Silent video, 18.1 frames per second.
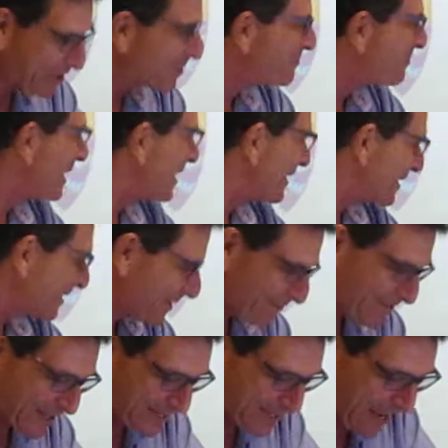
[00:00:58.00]
to make this
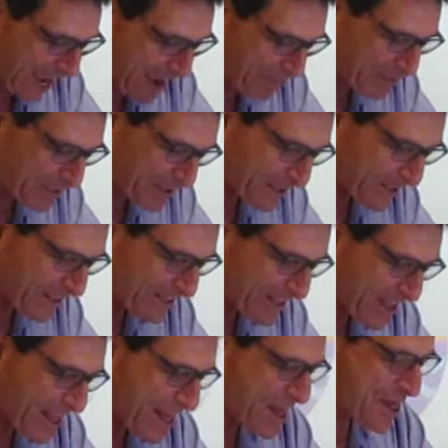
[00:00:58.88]
event happen.
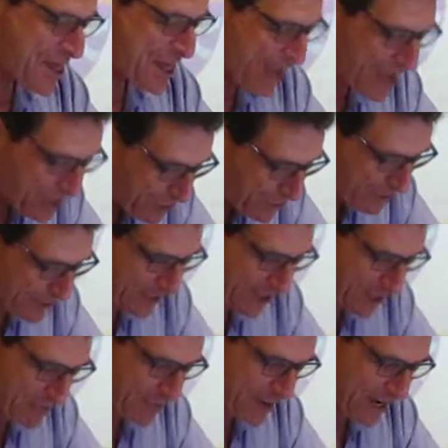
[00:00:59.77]
Thank you
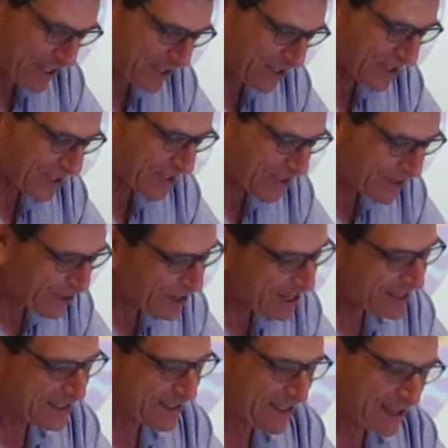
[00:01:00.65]
so much. Your
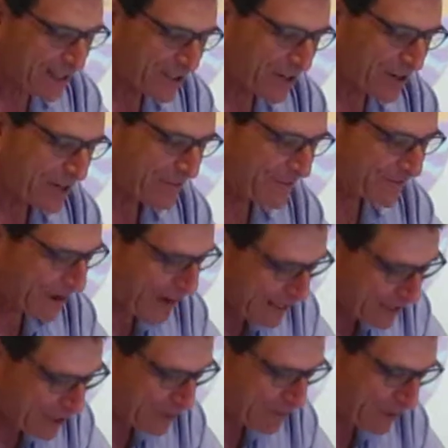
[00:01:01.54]
insights are very
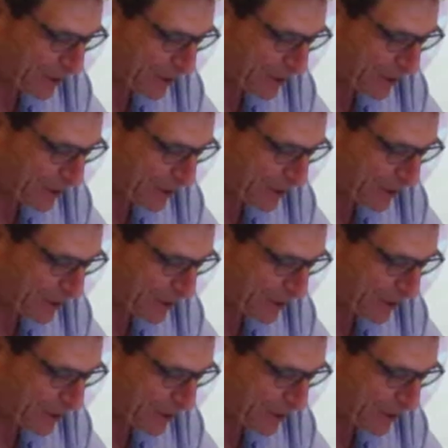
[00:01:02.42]
good.